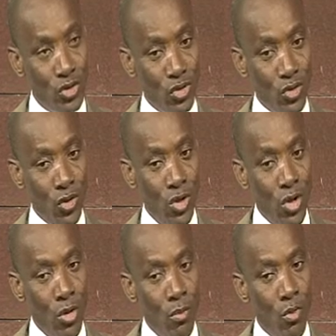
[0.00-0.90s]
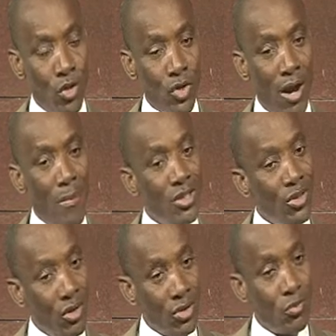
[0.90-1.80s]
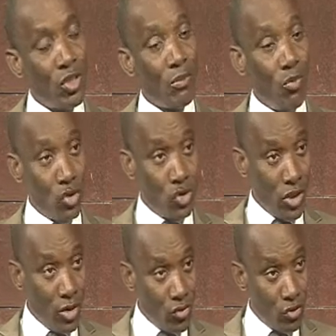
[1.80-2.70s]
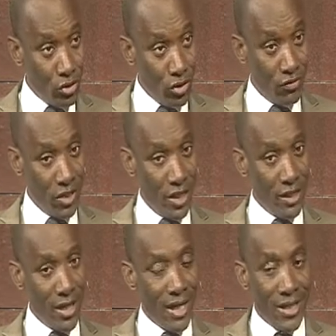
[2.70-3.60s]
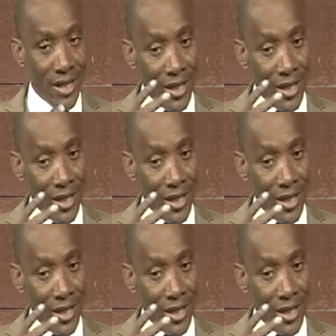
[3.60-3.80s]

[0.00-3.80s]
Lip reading: So, but our methodology, both the procedural rules of Senate and the